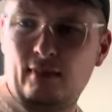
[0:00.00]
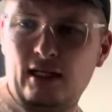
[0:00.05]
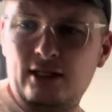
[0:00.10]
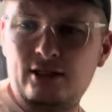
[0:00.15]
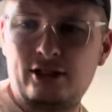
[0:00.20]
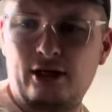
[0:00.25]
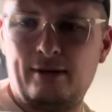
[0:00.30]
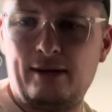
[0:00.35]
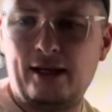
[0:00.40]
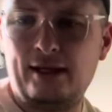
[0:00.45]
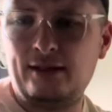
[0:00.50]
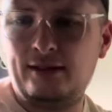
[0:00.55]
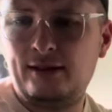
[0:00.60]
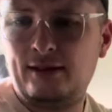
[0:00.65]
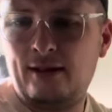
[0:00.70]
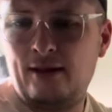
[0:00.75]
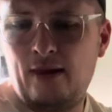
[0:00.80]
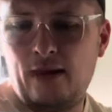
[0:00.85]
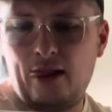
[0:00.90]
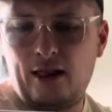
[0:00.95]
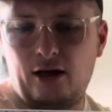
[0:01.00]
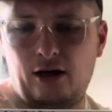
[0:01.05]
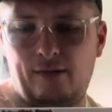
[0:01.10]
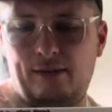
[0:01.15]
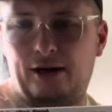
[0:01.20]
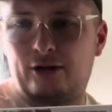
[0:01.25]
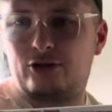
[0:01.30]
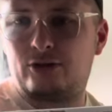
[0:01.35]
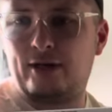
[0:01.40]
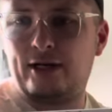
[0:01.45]
Sorry about that. Got
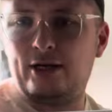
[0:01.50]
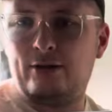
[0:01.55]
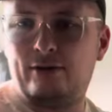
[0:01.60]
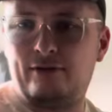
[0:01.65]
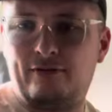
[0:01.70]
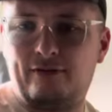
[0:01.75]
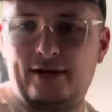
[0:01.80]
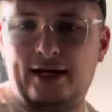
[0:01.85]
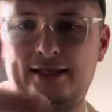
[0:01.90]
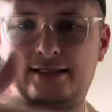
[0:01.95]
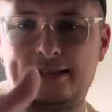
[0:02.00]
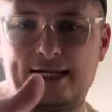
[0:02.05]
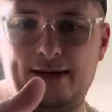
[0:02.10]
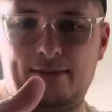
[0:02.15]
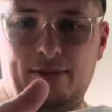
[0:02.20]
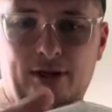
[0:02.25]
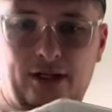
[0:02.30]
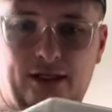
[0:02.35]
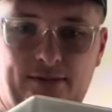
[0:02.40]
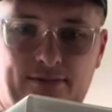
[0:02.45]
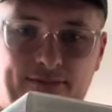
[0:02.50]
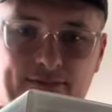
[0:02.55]
about 20 quid for that tablet.